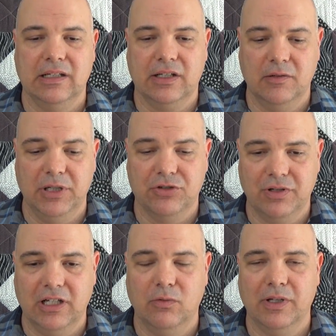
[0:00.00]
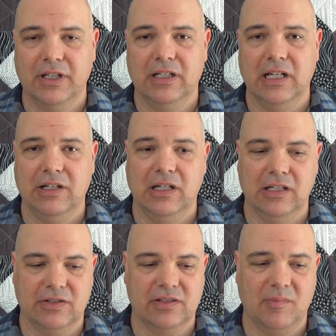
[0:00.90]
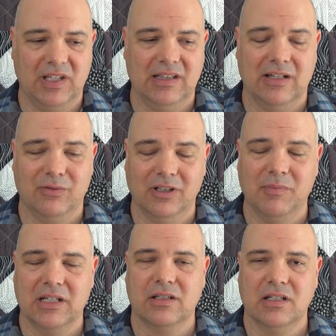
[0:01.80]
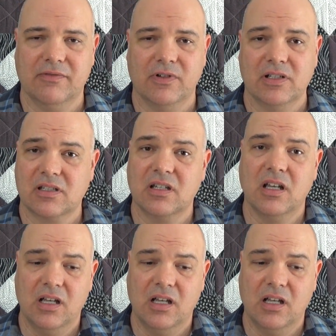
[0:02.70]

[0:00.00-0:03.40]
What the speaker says: could be treated with it and it's something that really makes a difference,